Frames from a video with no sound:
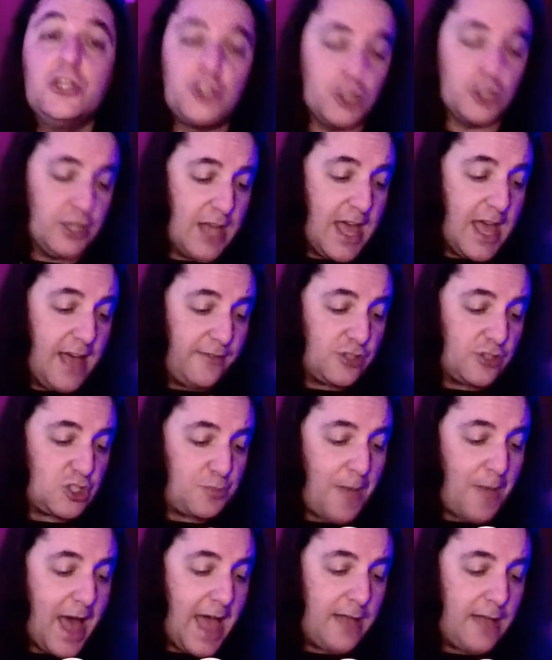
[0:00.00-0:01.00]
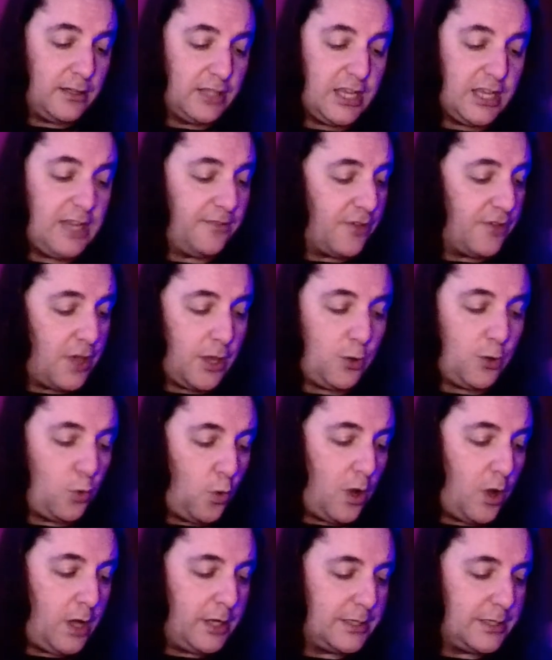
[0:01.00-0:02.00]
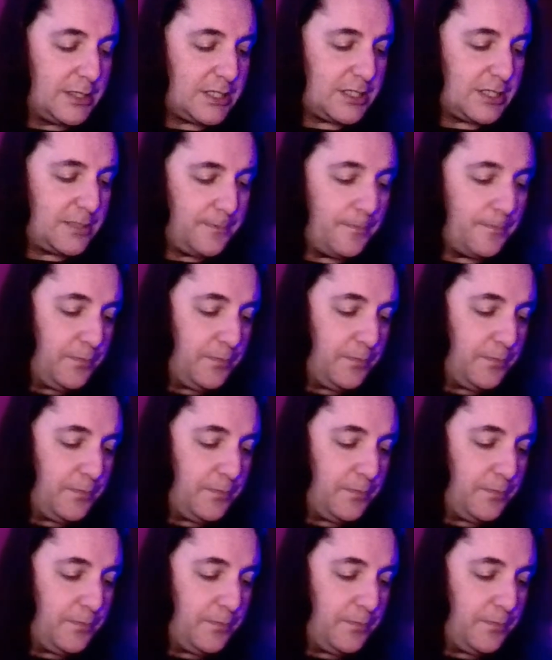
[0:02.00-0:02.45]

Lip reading: she never smiled even once.